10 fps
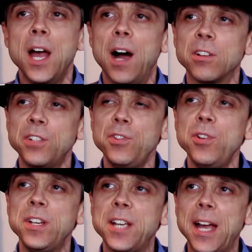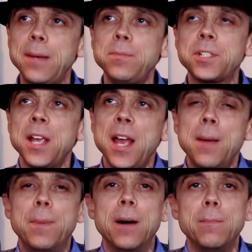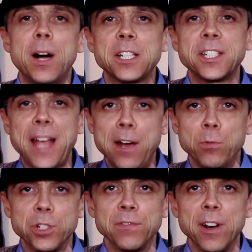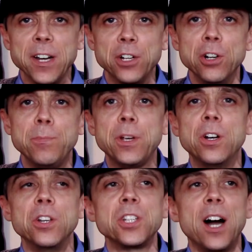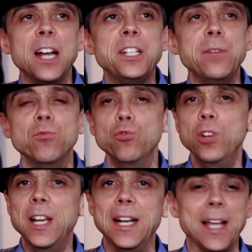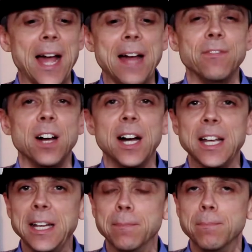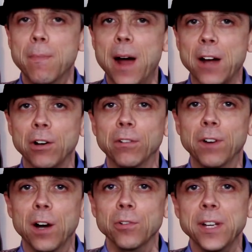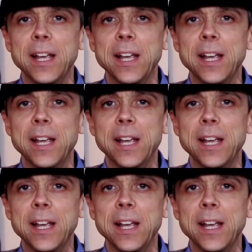I was reviewing games, but my sound wasn't very good because I didn't really have a microphone.